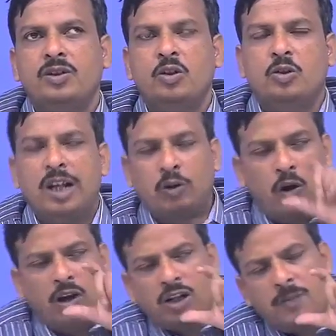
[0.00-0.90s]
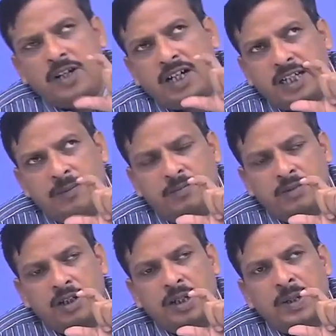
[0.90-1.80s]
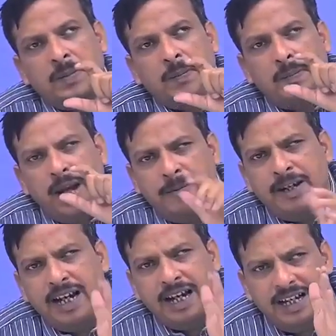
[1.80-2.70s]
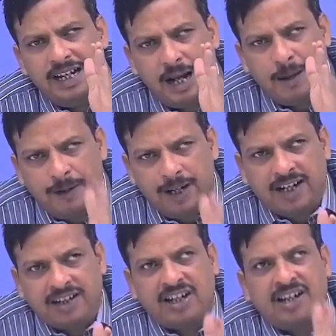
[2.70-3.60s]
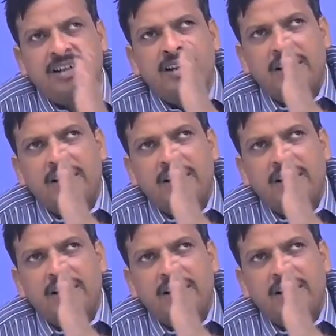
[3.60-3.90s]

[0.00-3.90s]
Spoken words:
So, a course objective may be in application,